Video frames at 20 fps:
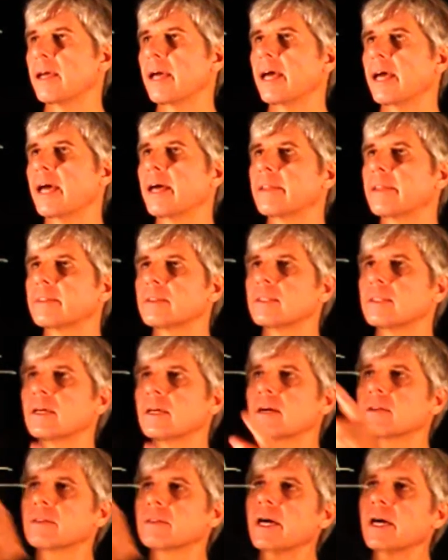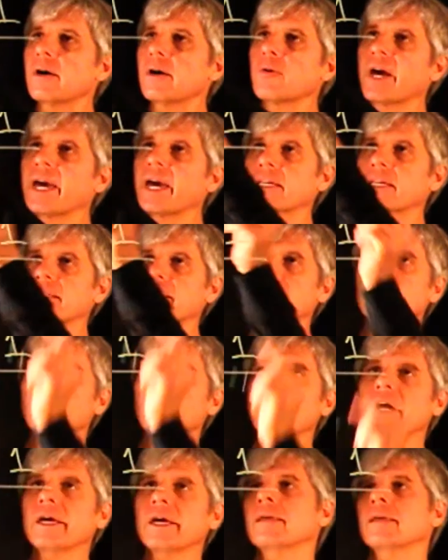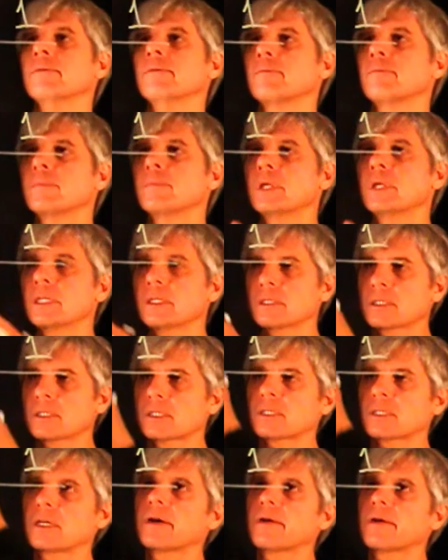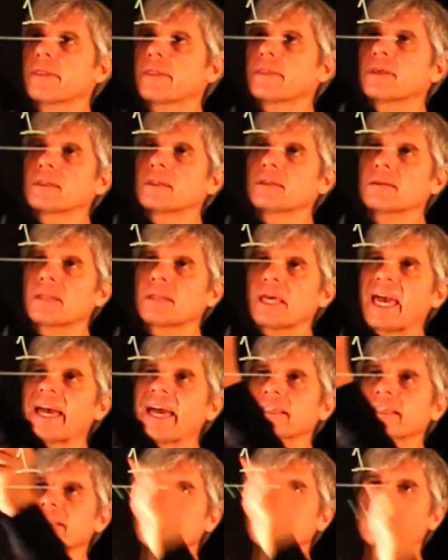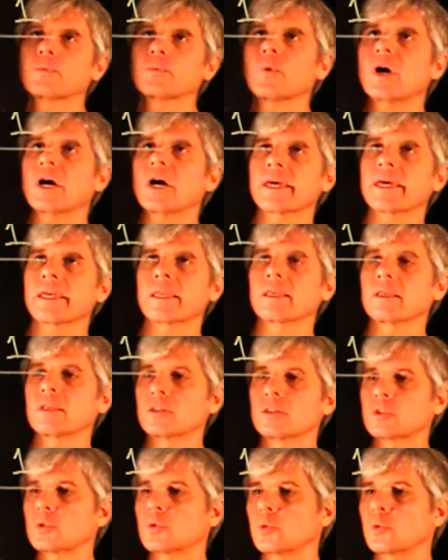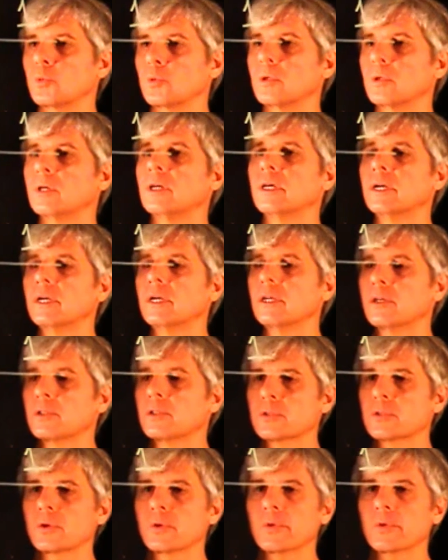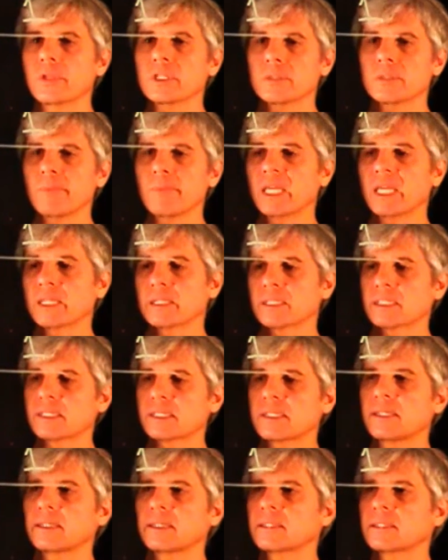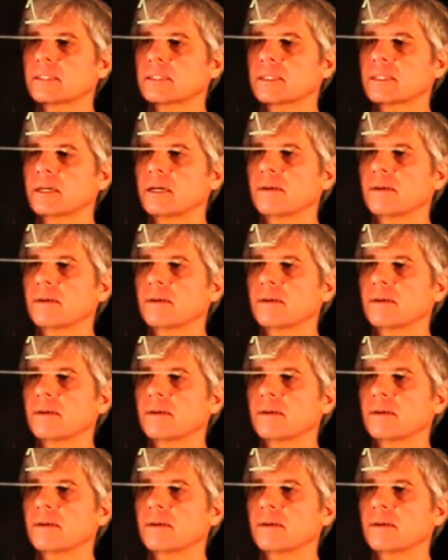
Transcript: And now x and y means that x and y is true. So this means that